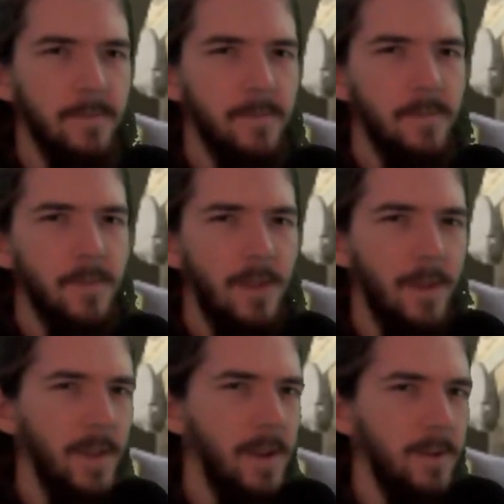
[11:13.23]

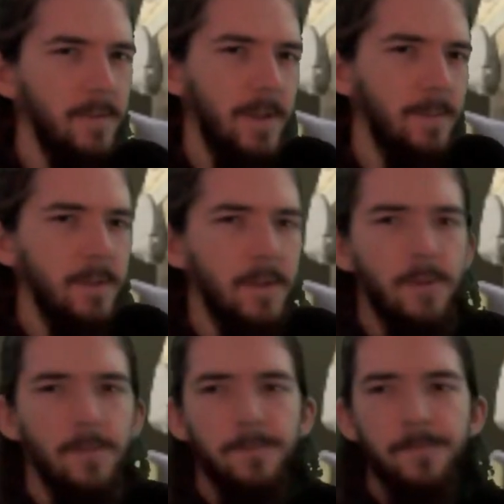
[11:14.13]
semi-auto Vepr is.
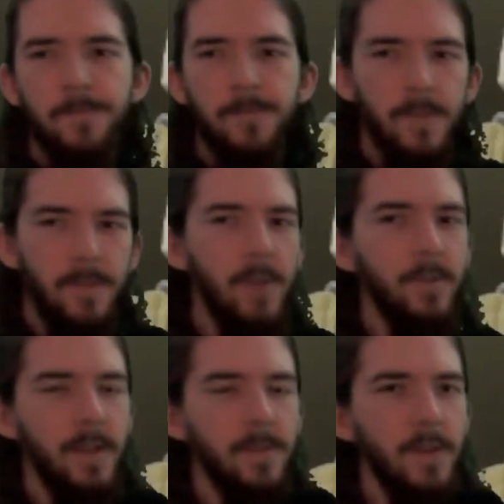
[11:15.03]
That one
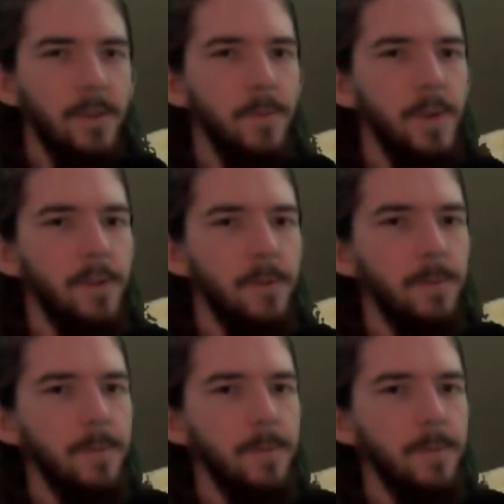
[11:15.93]
can be suppressed